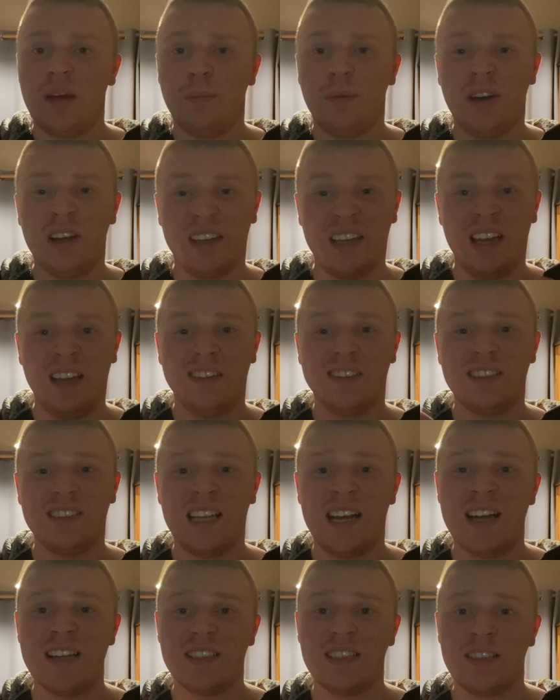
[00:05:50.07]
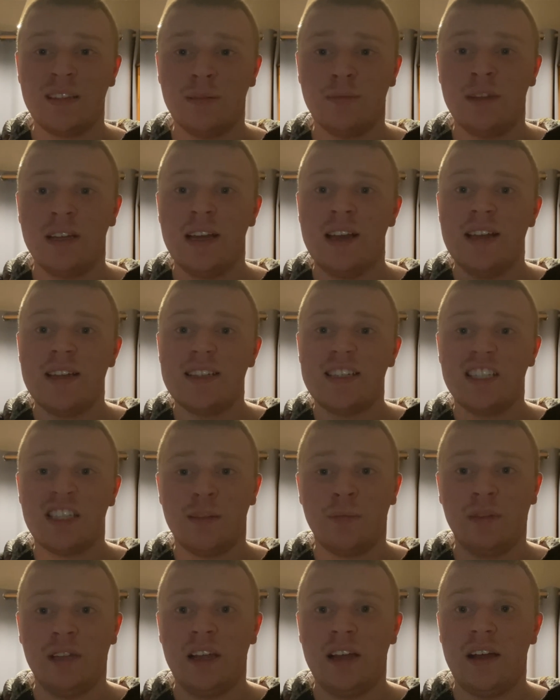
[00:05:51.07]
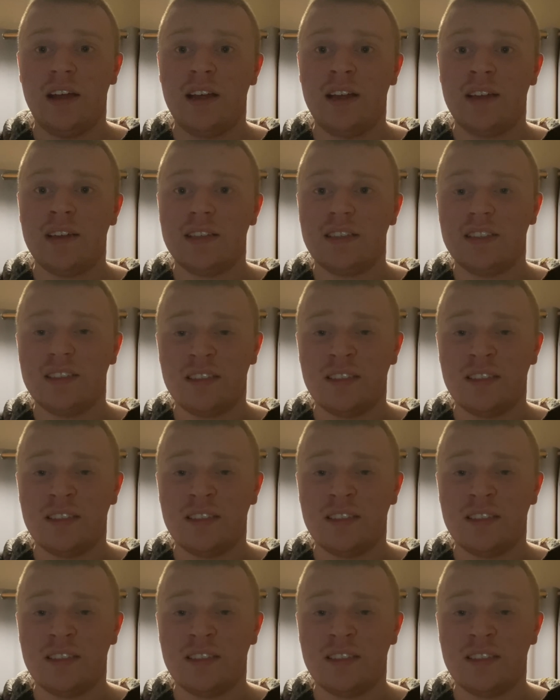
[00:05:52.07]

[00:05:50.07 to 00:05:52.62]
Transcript: But again, it just has some similar